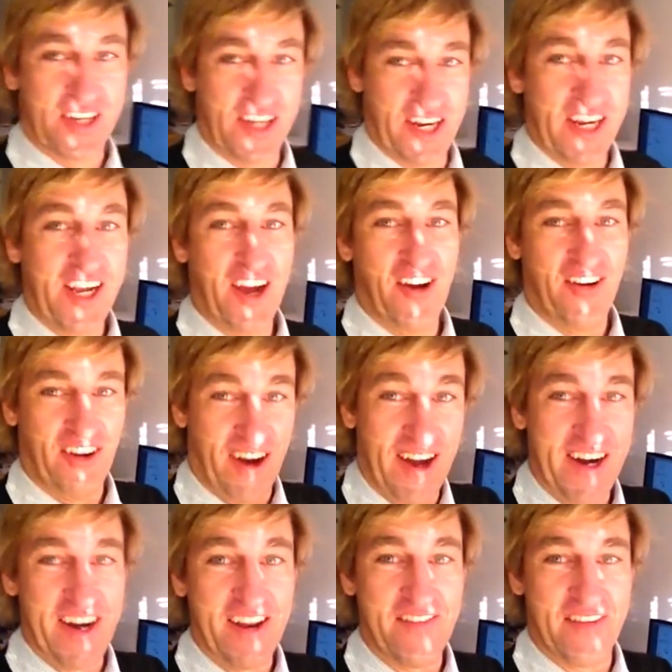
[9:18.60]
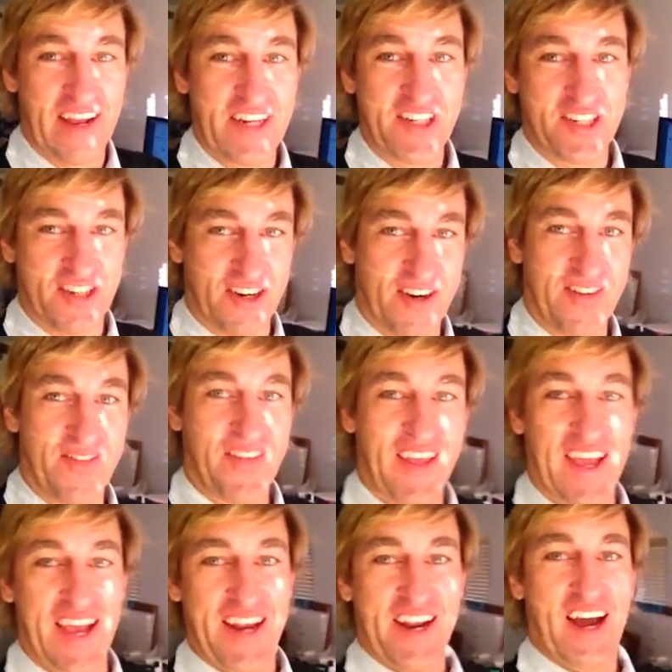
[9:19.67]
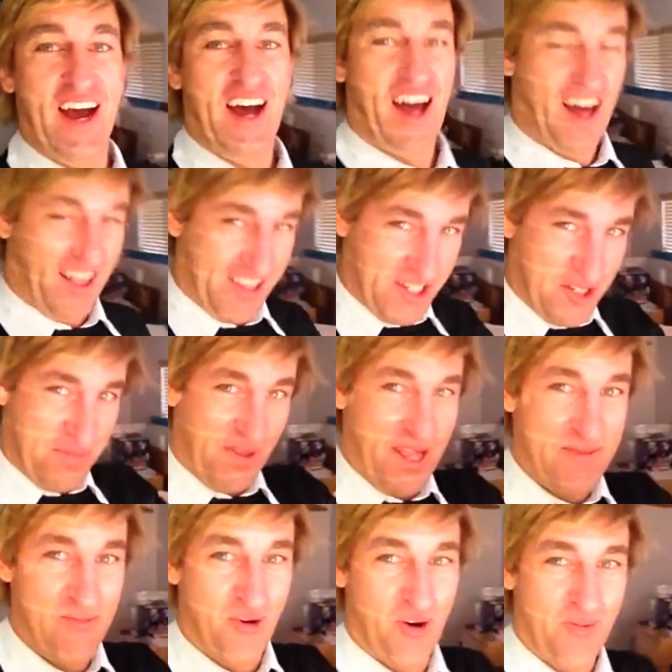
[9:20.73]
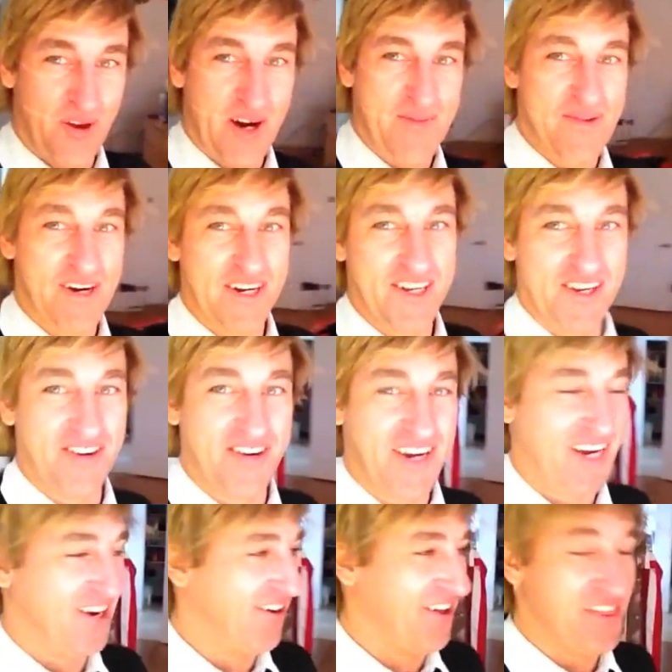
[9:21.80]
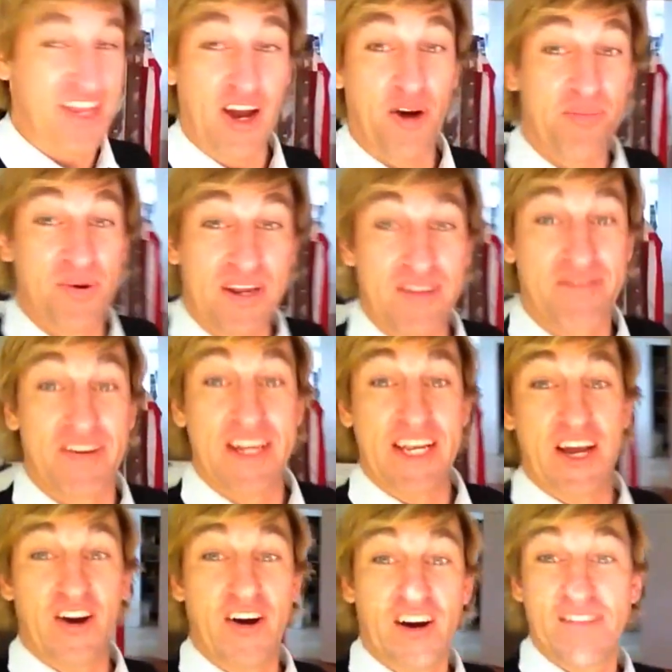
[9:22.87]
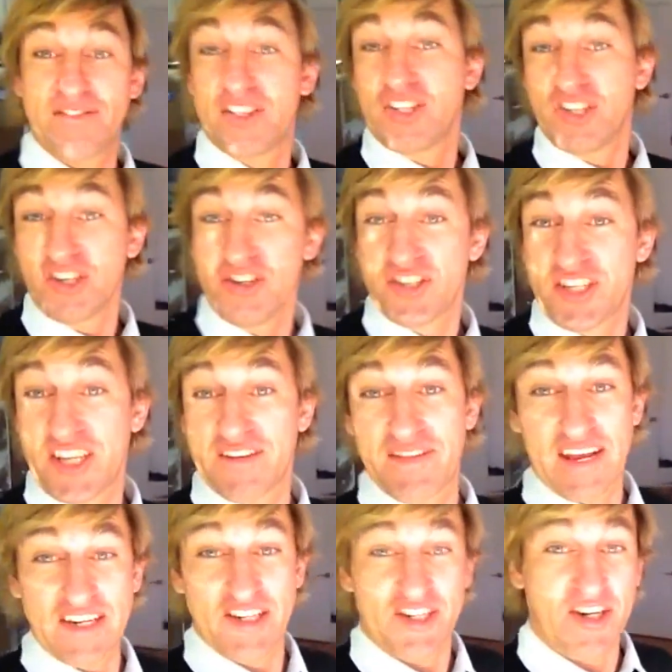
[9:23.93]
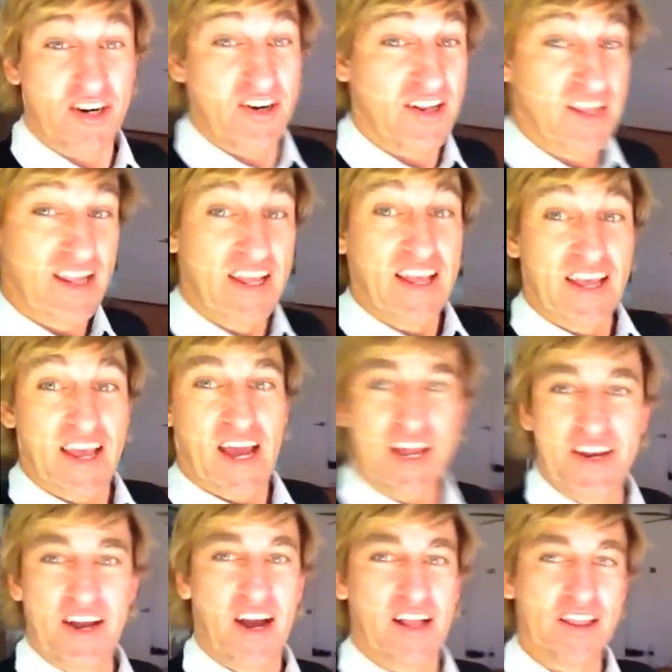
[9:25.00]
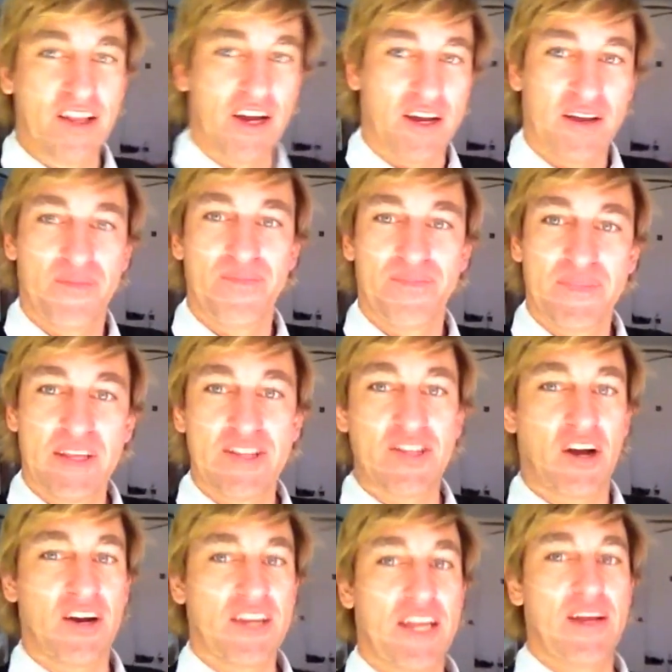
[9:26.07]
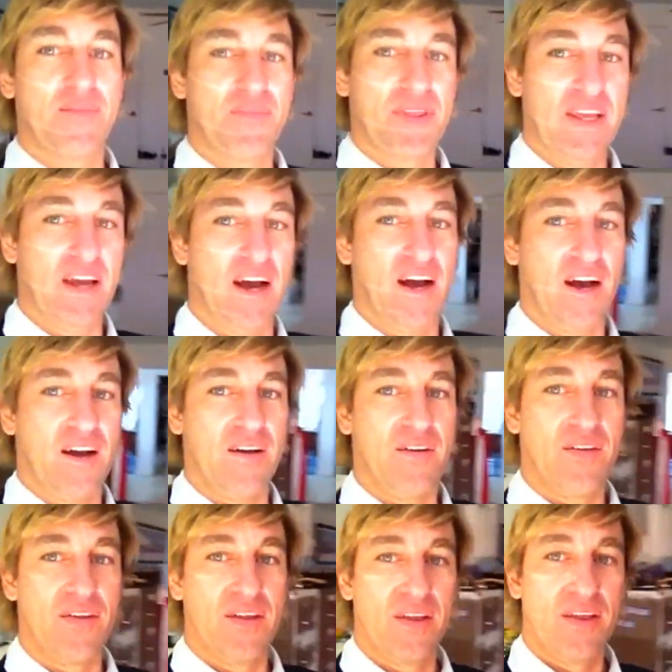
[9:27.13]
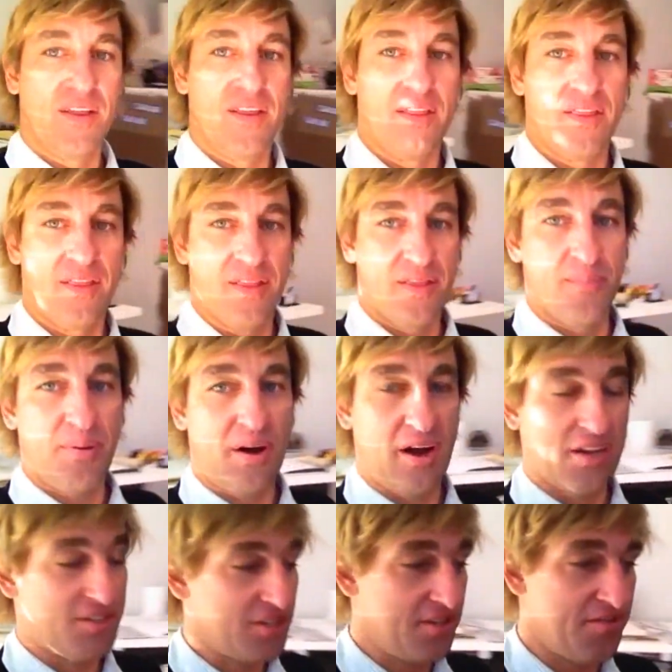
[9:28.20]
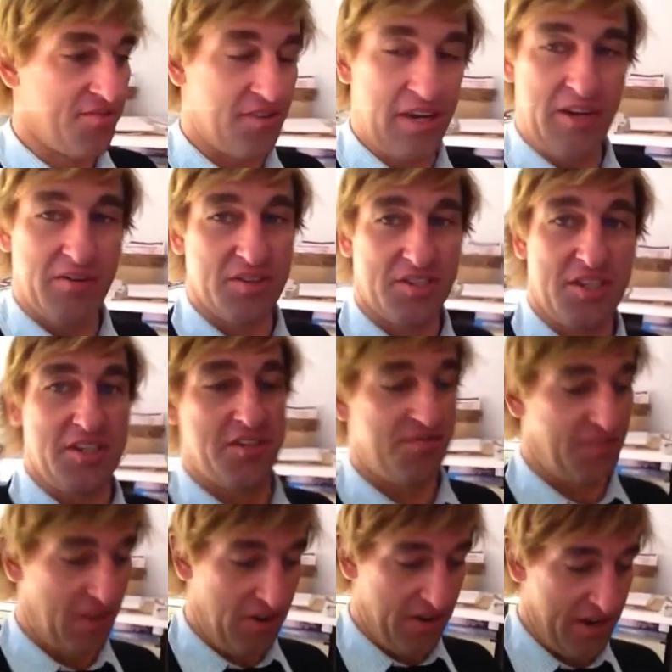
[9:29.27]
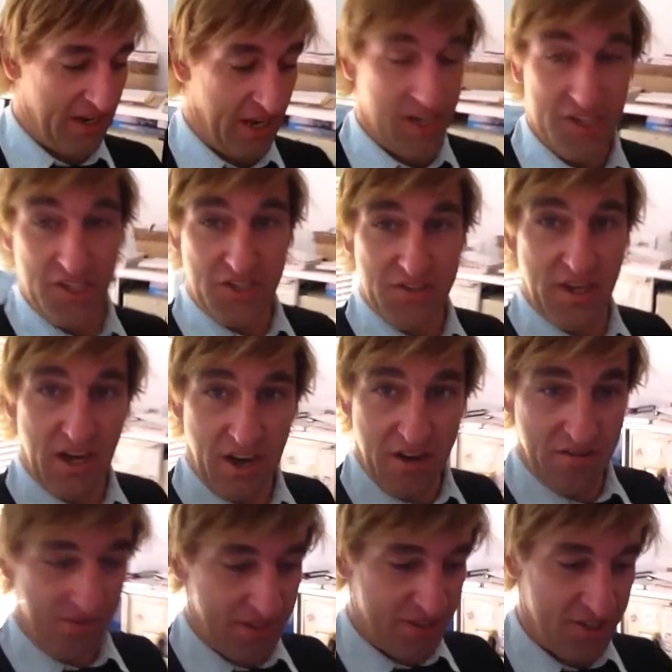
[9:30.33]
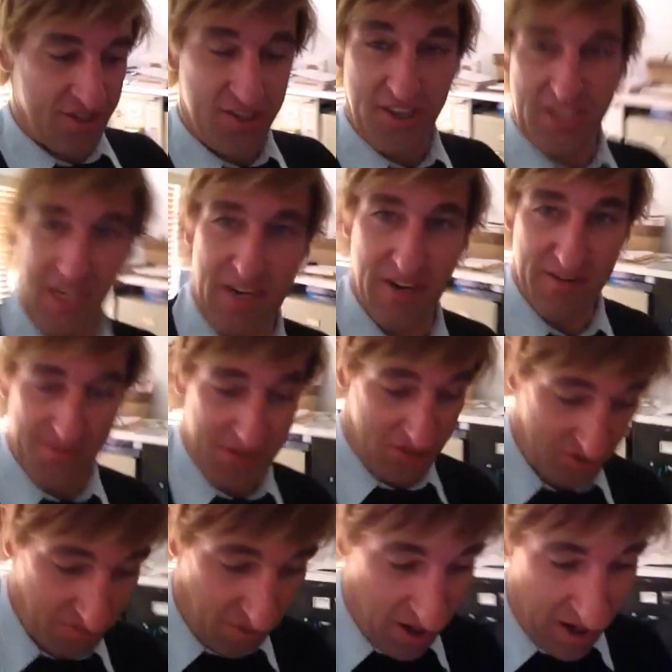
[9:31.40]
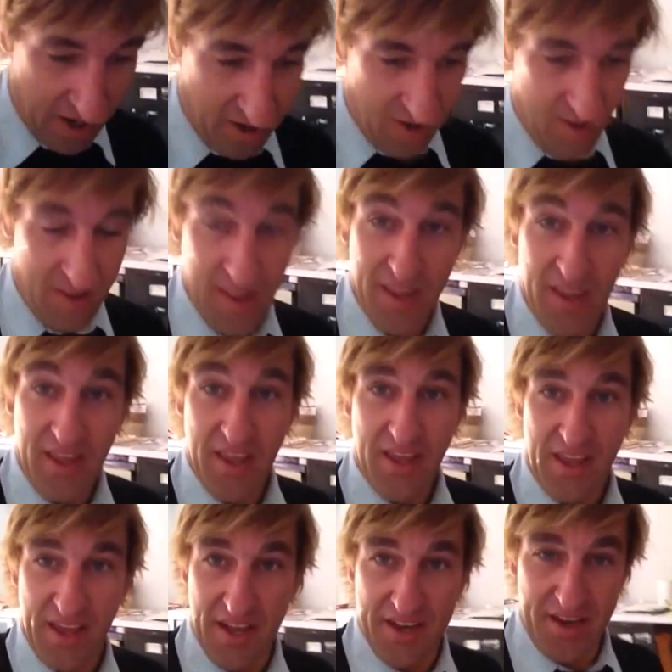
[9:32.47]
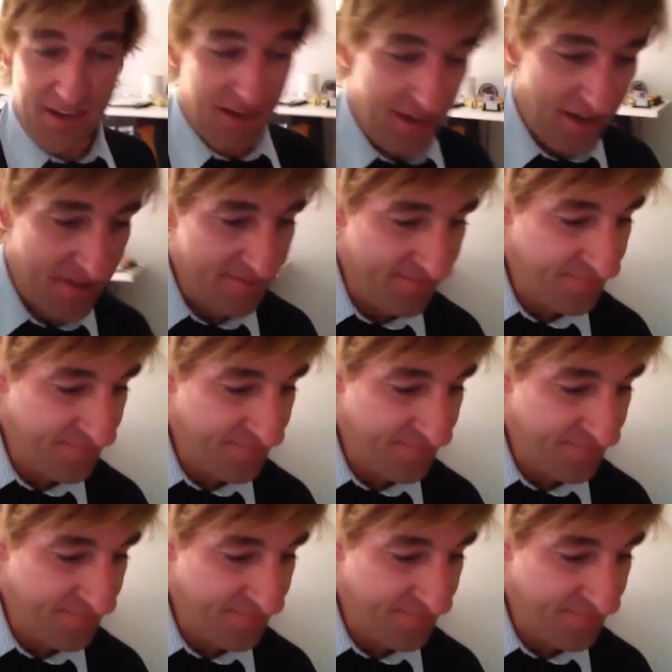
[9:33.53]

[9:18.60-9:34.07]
going to go on an adventure. And uh, I'll explain more what I'm going to do here on the opening video of the JUCY Adventure. And uh, look, let's all keep the, uh, the positive frequencies flowing. As you know, this is the year of the smile. And uh,